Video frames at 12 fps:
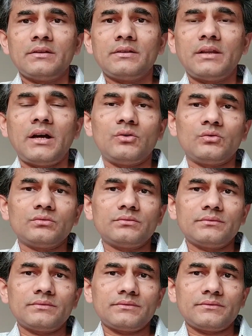Now,
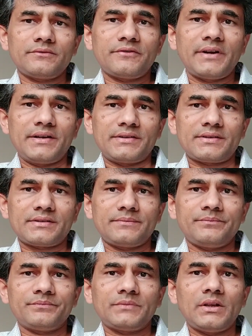friends,
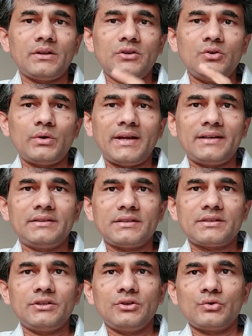look at
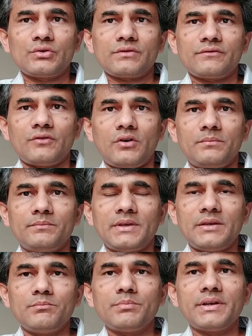this news from
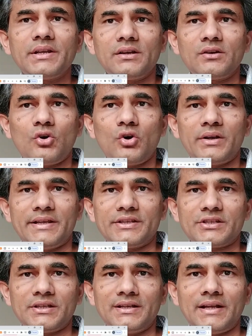Imperial
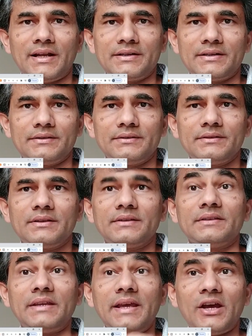College in London.
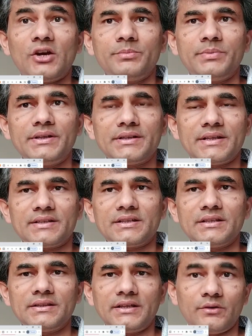They have been
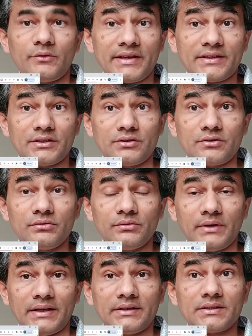testing their vaccine too,
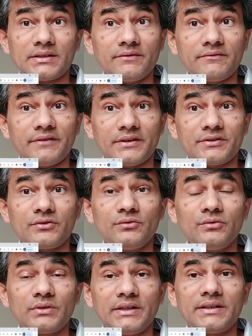and it's in phase
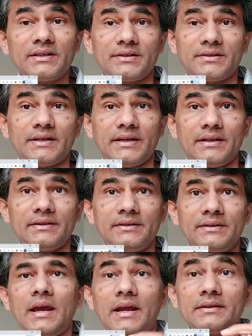two clinical trial.
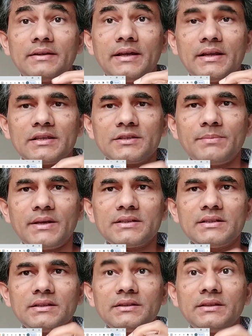And they're
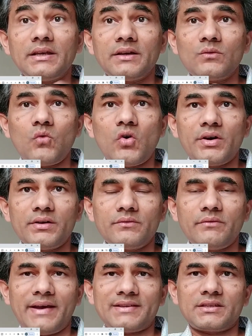expecting their
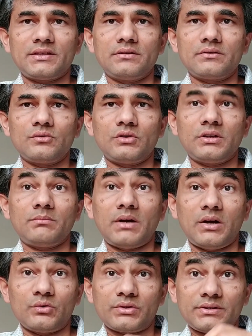vaccine to come
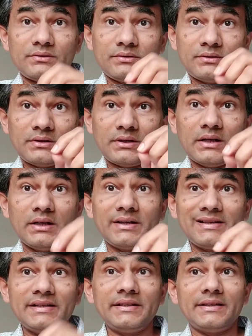out
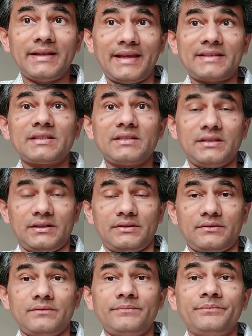early next year.